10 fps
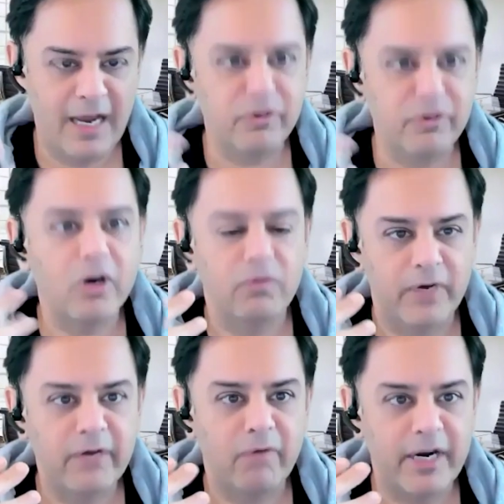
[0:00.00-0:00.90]
after
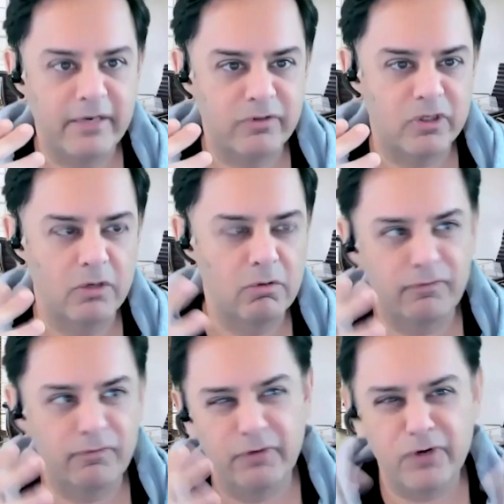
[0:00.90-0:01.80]
COVID, right?
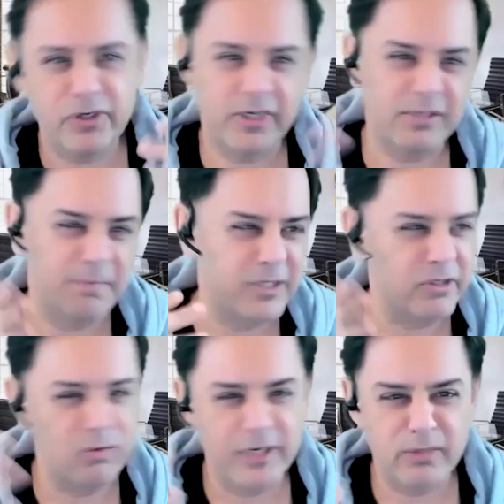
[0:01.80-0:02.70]
So the first six months
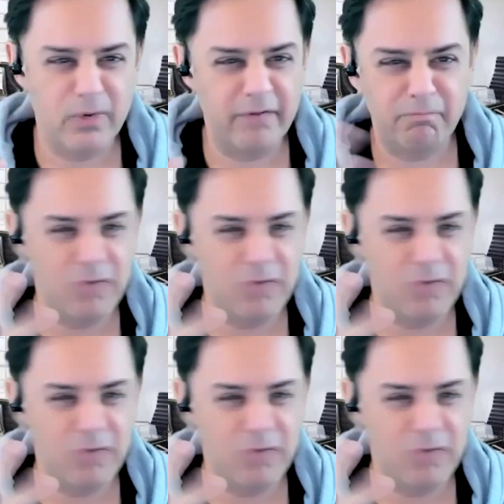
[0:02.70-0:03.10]
of 2020,